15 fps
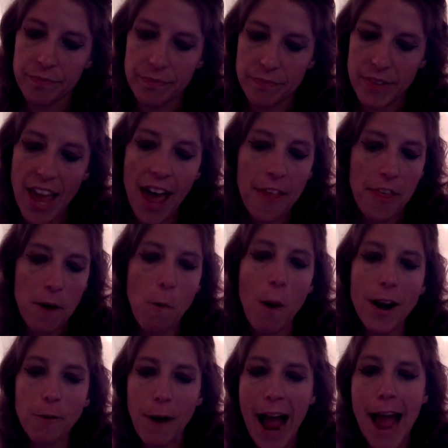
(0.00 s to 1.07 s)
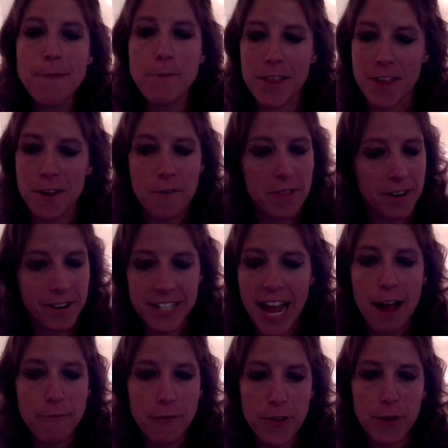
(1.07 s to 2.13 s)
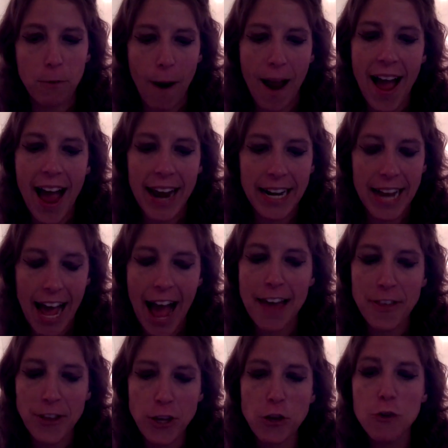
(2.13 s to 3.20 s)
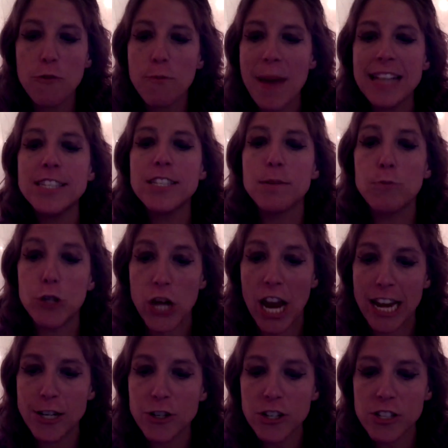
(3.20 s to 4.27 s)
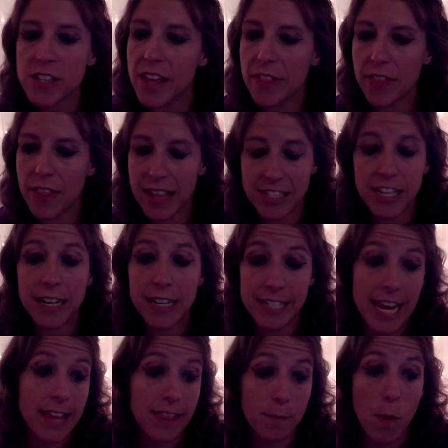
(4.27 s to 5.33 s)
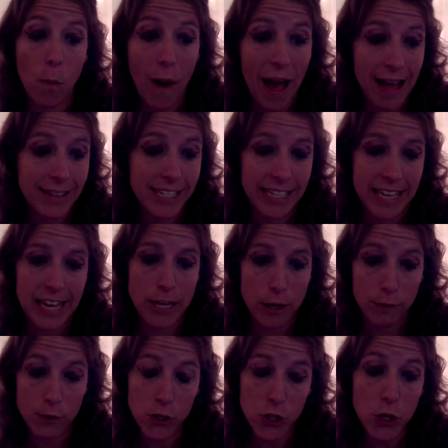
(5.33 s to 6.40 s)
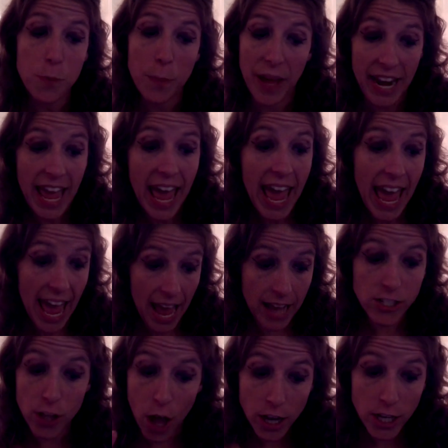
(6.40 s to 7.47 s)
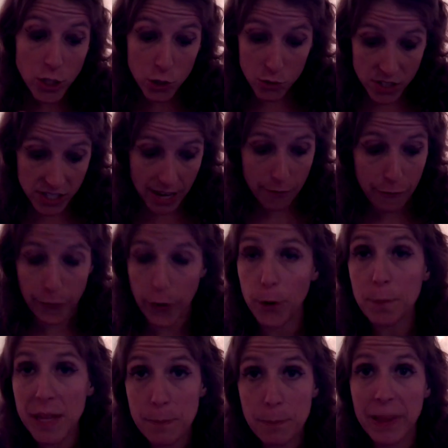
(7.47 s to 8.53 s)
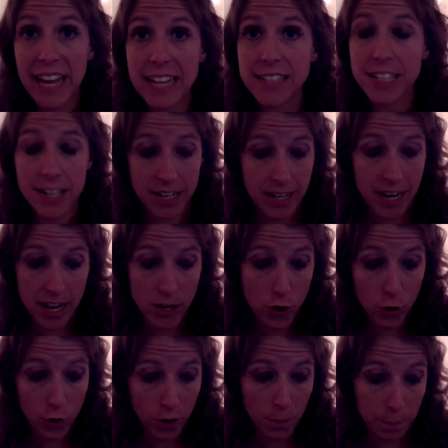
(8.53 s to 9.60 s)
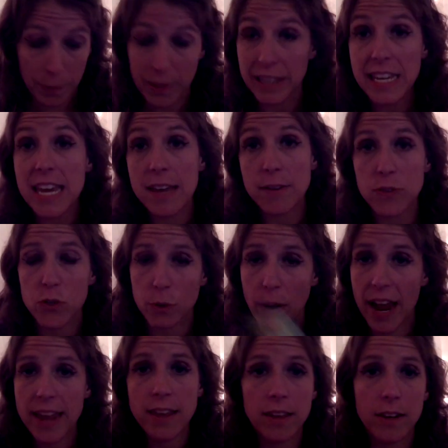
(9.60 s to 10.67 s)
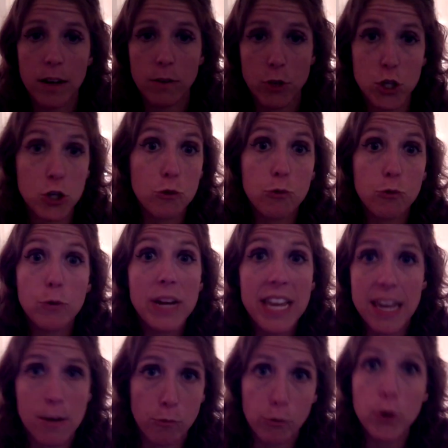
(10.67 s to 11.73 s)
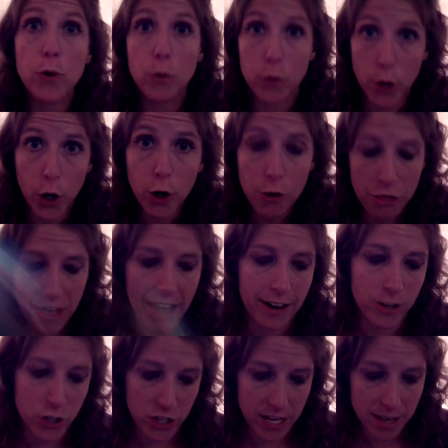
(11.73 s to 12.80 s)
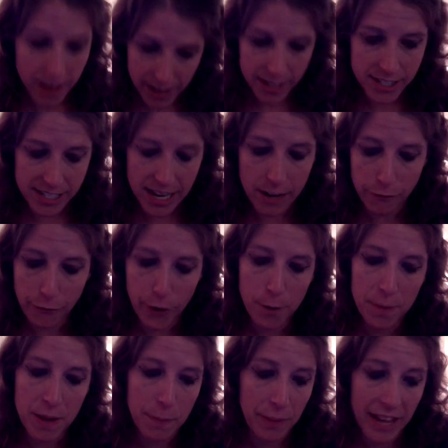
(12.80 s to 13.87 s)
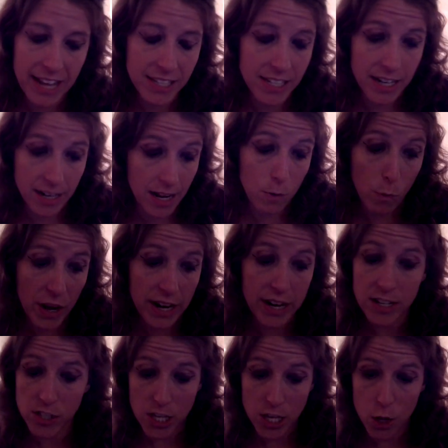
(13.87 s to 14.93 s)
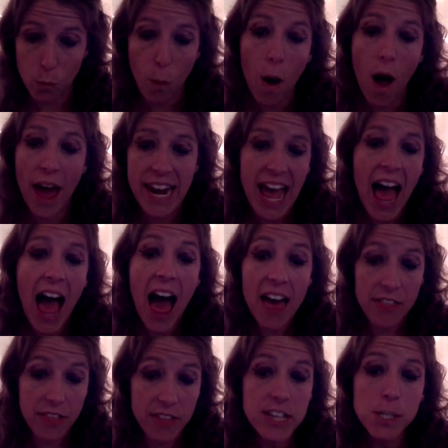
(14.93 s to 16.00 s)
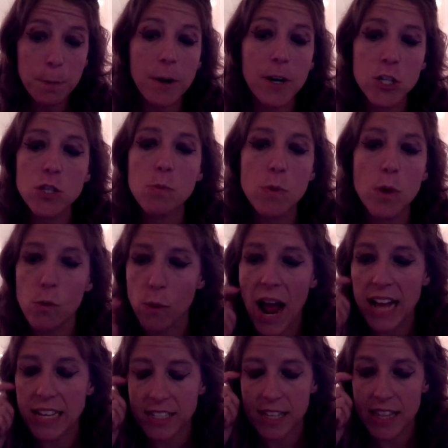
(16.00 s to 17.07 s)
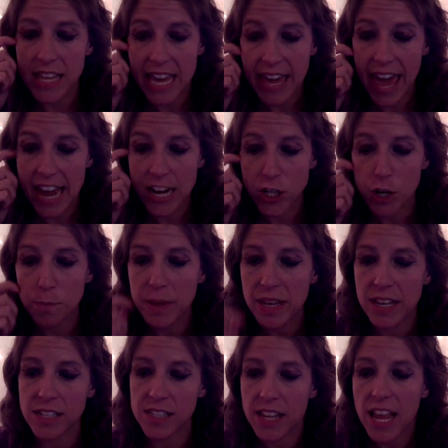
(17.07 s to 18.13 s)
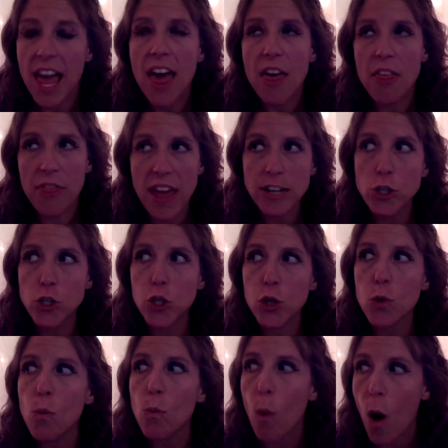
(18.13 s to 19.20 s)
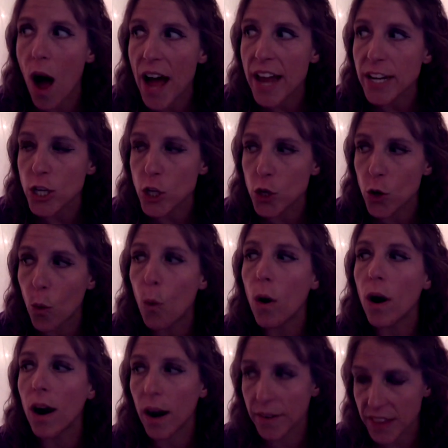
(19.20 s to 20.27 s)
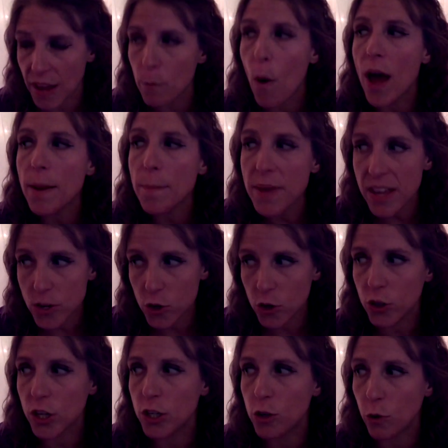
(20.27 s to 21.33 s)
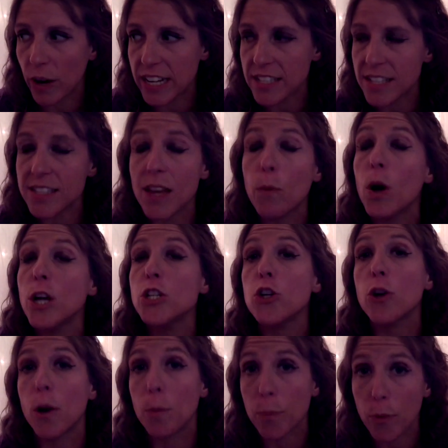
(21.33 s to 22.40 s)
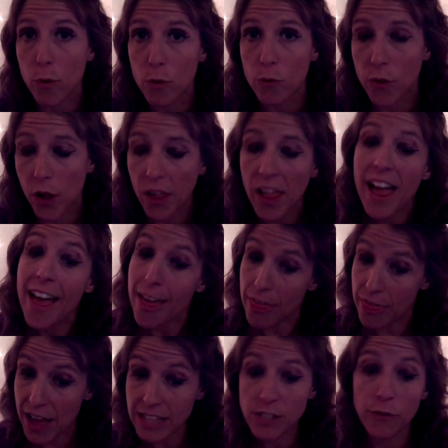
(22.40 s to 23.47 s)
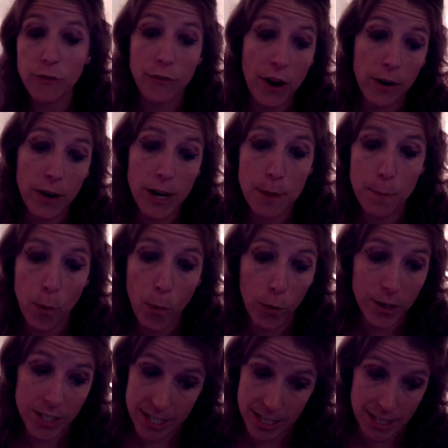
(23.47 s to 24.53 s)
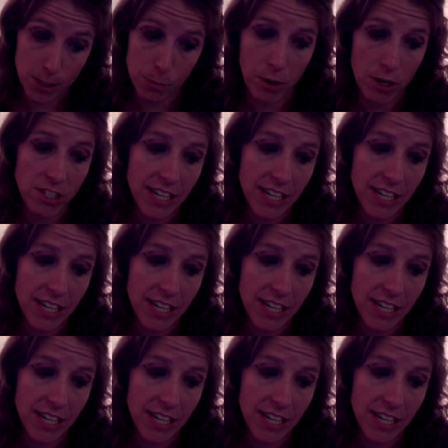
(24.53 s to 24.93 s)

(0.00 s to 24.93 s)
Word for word: Yeah, they want to ride with you. They're down for the ride. I think you've made some changes that it's going to take them a while to get used to, but as long as you stay firmly planted in your beliefs, right? You know, tree, root, earth energy, stand firmly planted in what it is that you want, this person will rise to the occasion because they do want they want to be in your good graces. They want your approval. That's very important to this person.